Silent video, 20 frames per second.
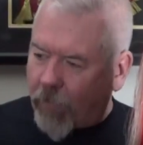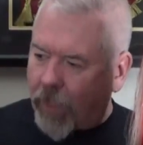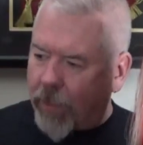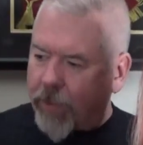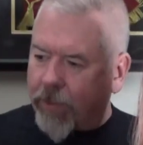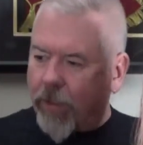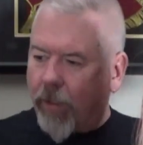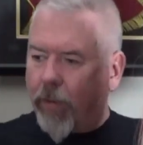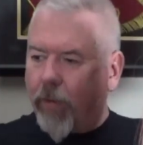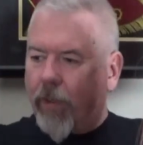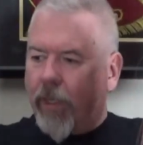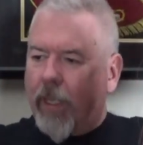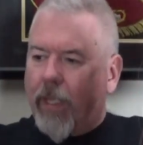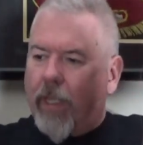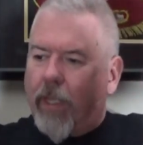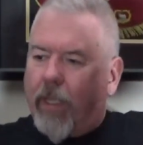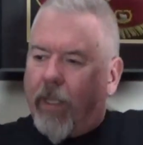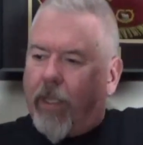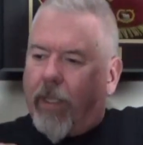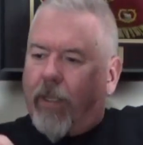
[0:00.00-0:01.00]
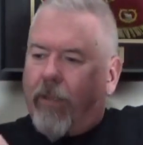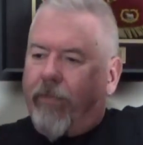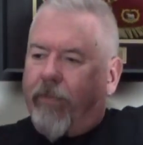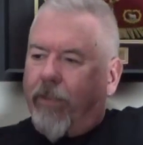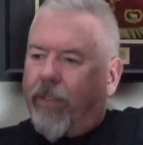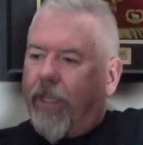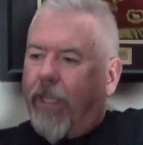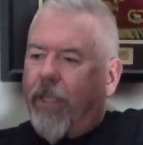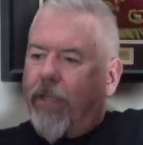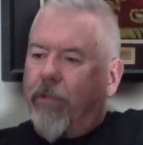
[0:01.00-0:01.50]
So if you
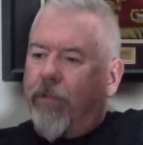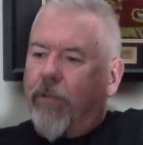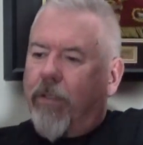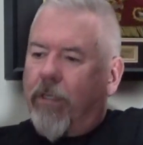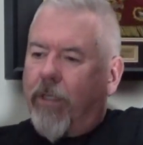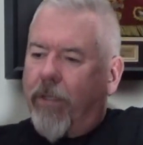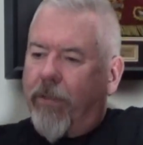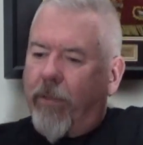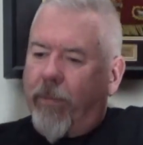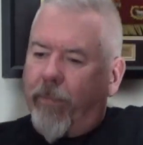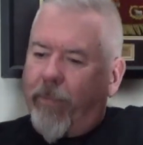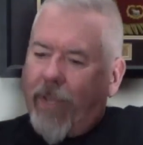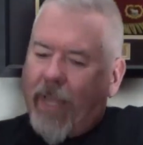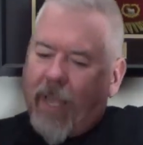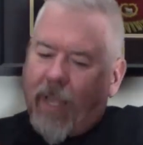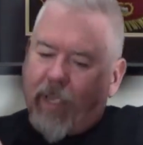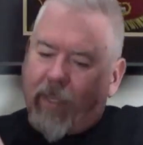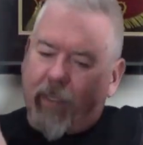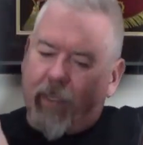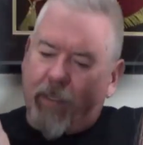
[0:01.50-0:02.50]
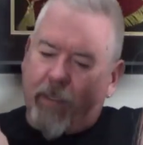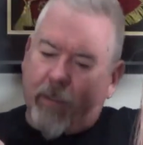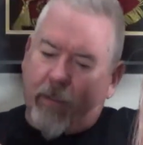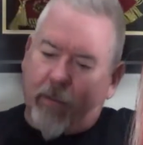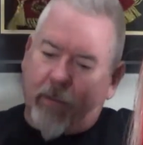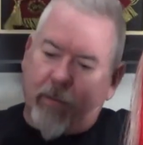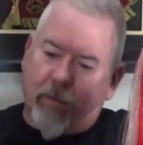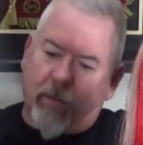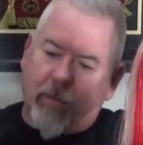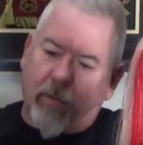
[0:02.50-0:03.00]
take a look on the back
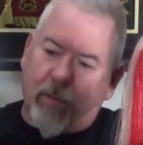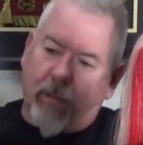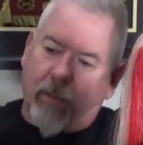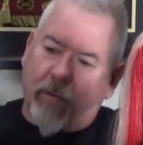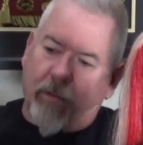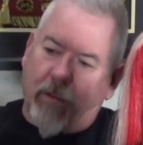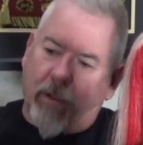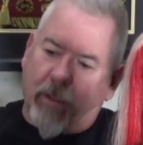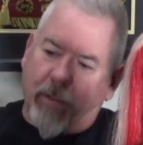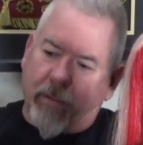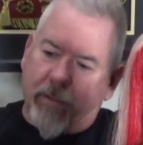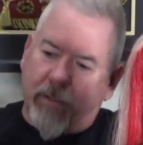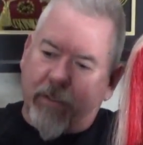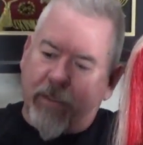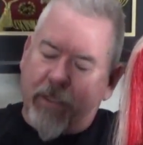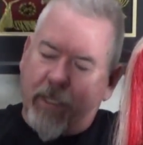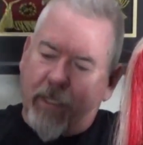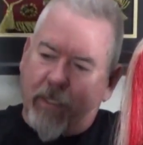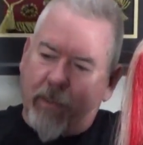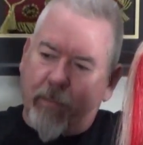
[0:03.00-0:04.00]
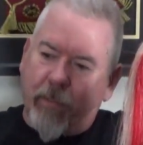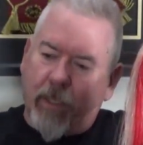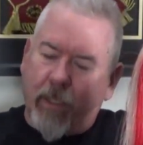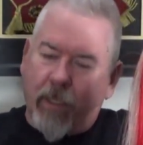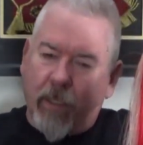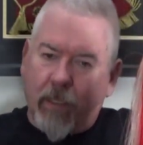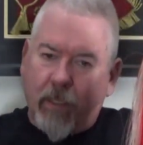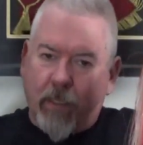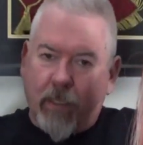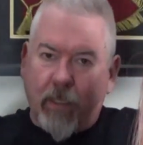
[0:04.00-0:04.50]
here along the seam,
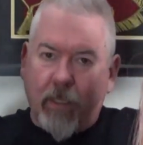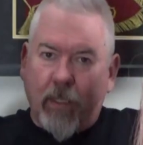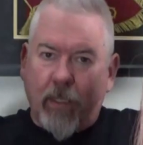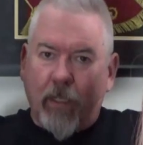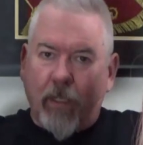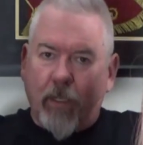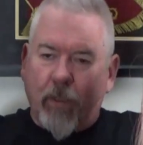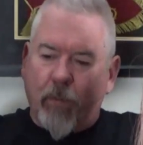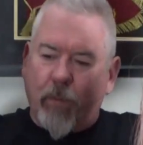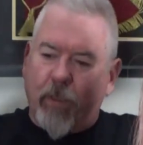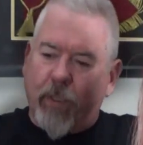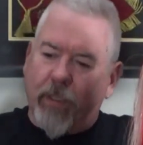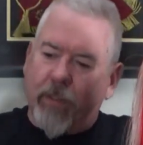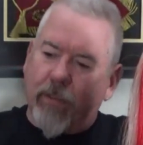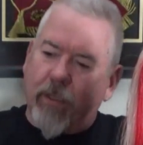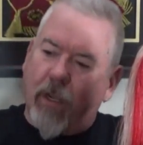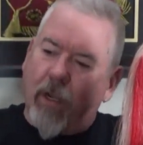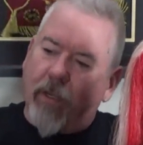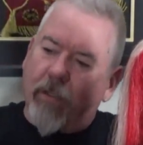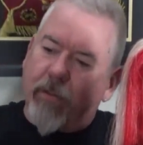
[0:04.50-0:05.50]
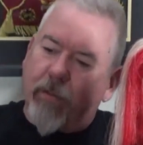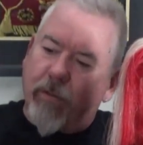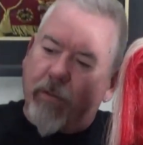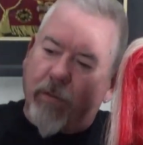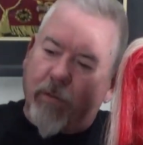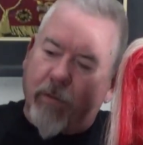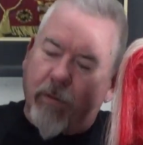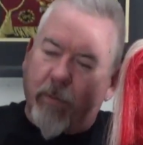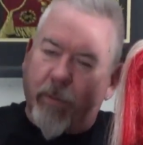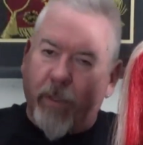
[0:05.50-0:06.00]
we had talked
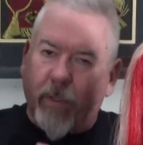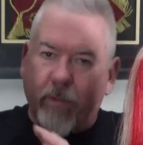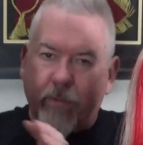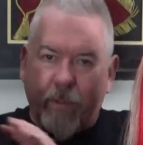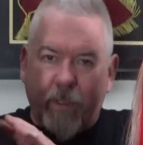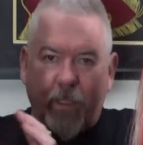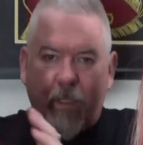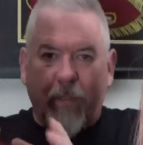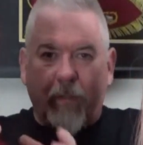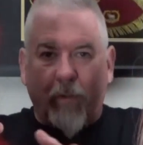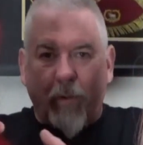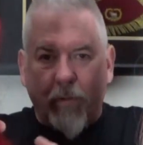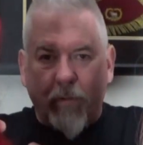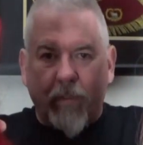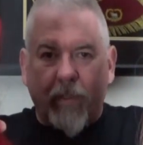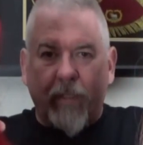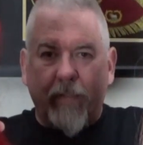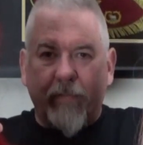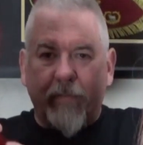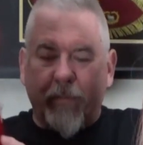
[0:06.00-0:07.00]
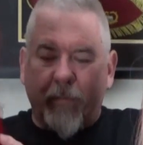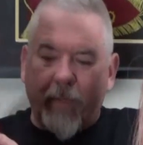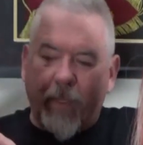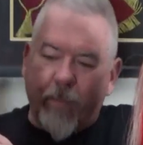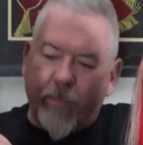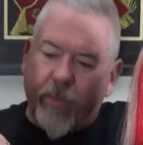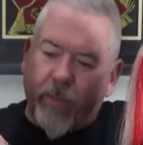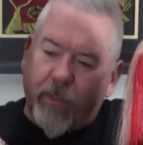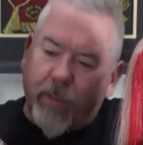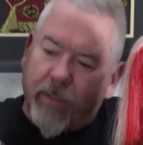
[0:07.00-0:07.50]
earlier about the oak leaves and
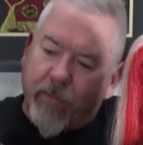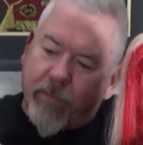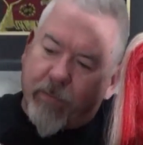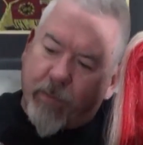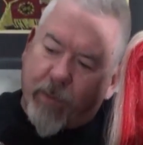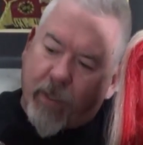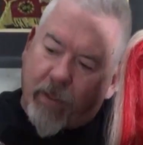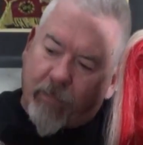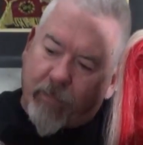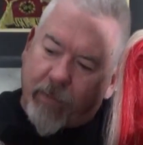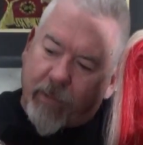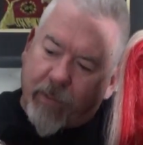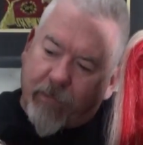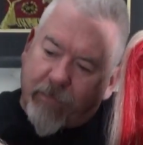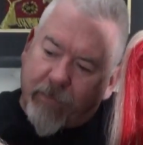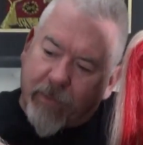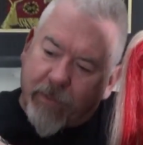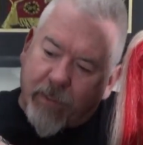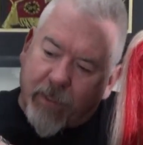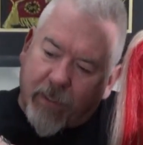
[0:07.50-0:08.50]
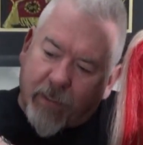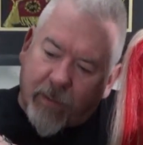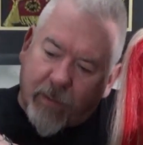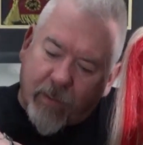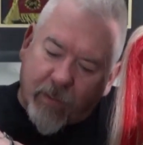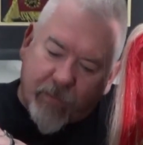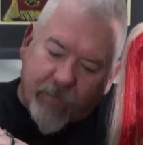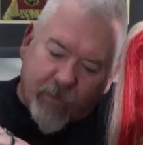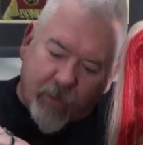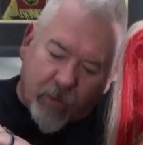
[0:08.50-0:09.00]
maple leaves. We have a different set of
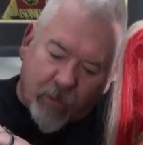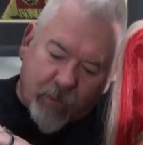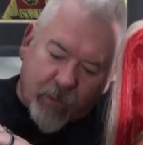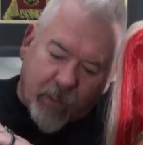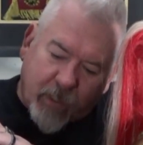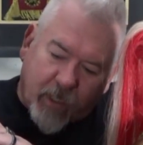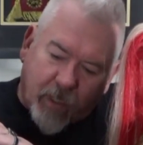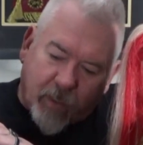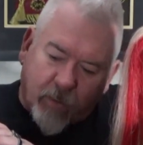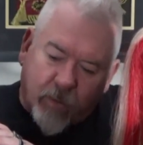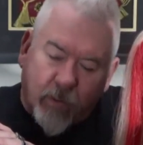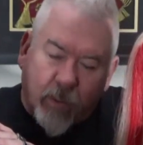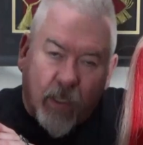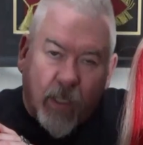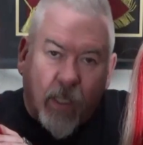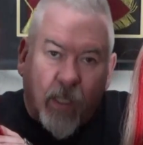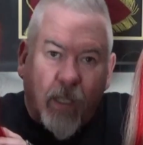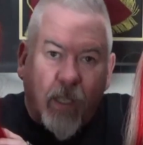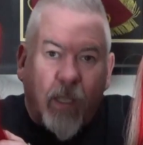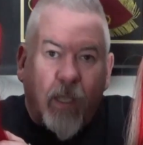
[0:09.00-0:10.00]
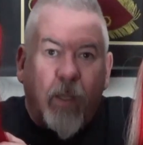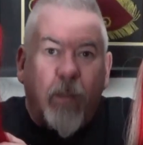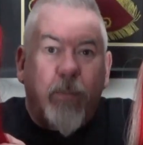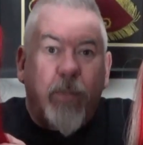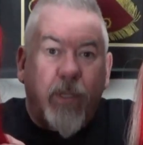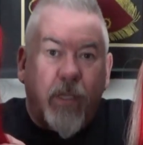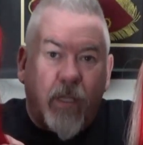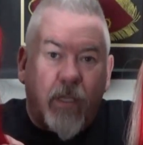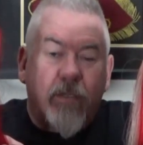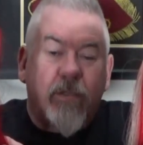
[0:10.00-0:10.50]
leaves altogether
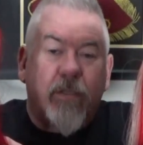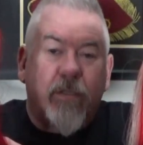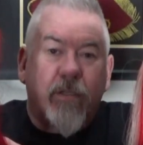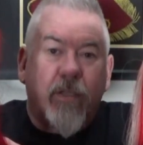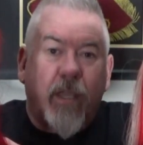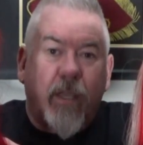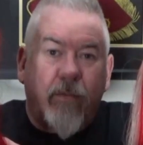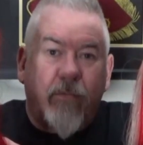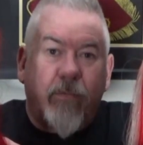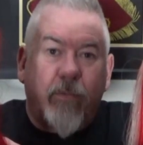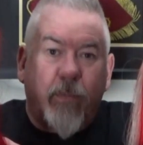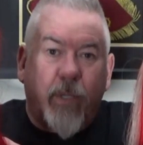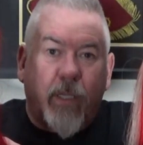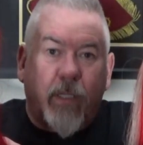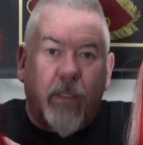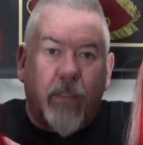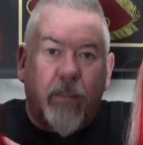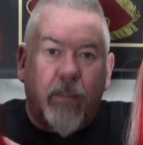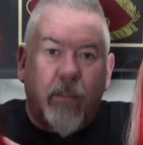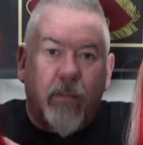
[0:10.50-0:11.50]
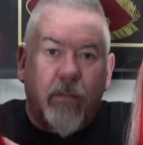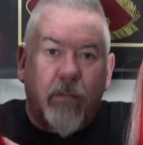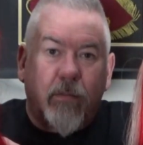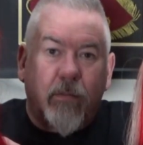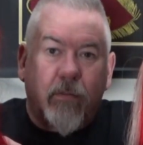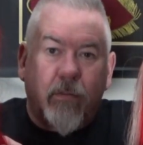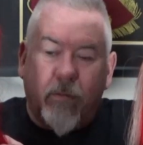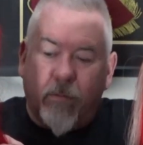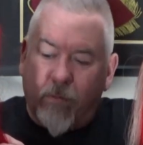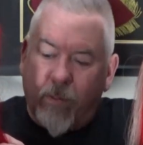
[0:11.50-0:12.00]
because this came from England.
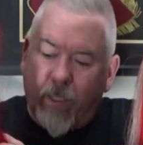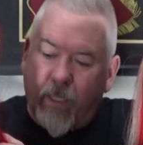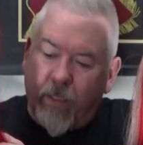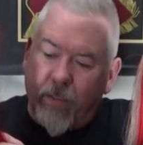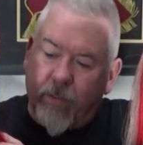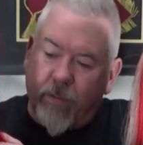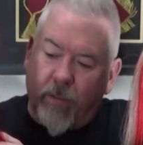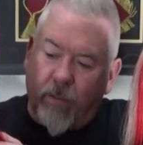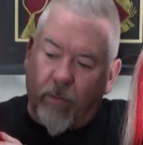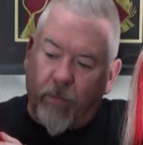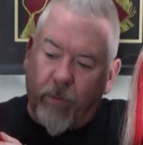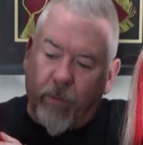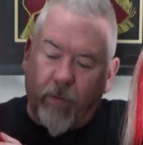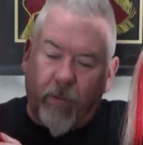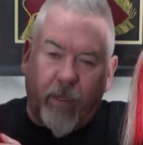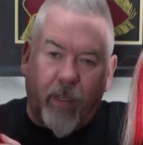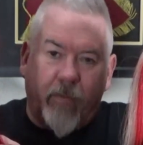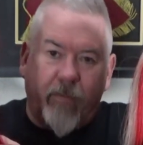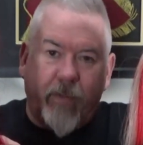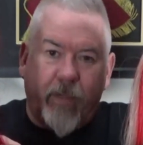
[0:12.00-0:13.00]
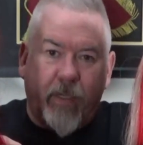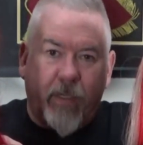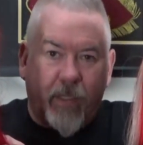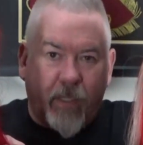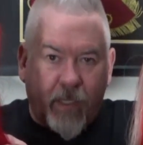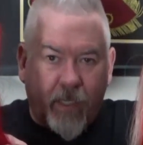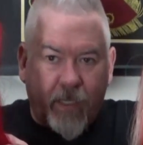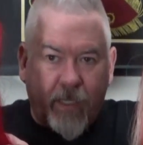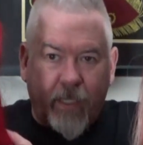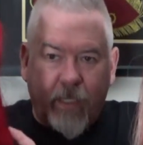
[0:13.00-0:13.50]
Okay, so we don't have any of the
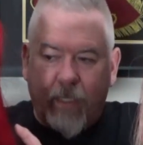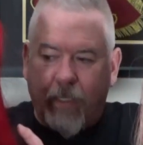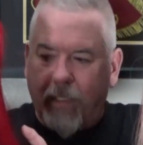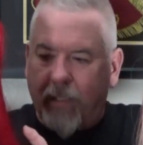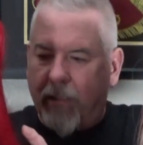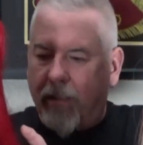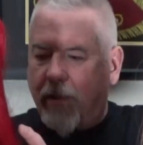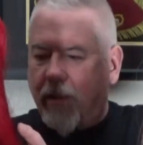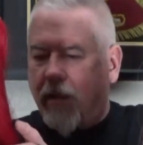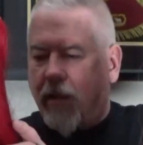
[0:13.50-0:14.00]
Canadian